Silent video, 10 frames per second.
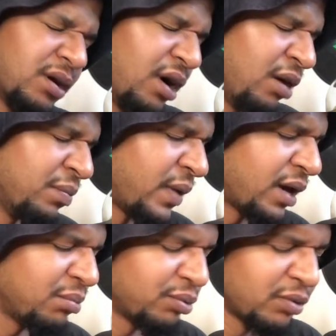I'm
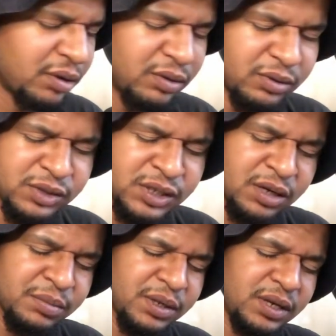like, bro, don't tell
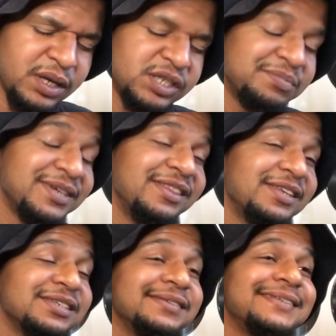me they spent this